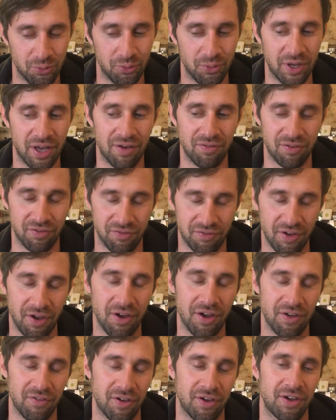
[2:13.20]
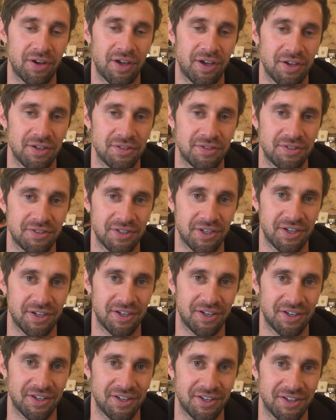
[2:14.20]
We have a very, very nice
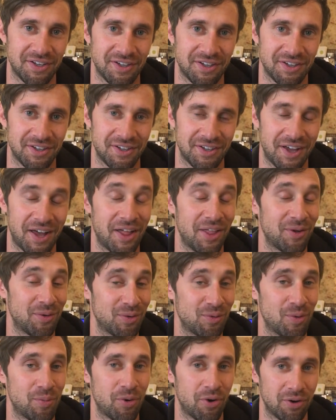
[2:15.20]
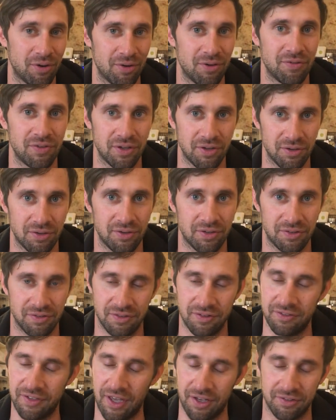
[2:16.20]
Hollywood Reporter review.
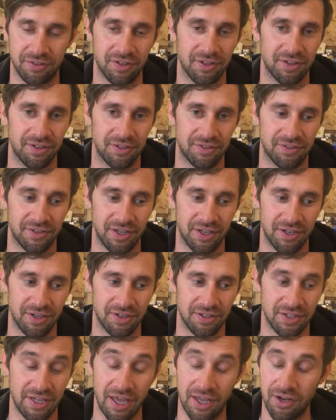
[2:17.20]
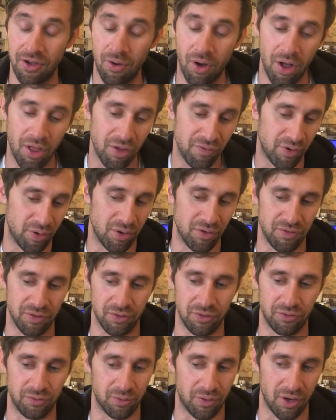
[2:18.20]
It's excellent. And yeah, no, all of our
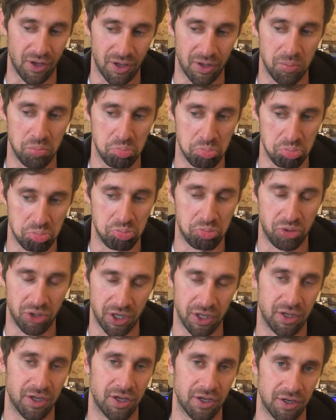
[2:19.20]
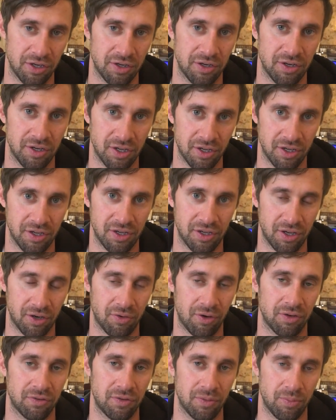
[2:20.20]
reviews were all pretty good
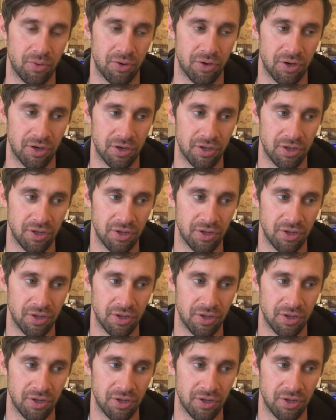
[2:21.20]
across the board.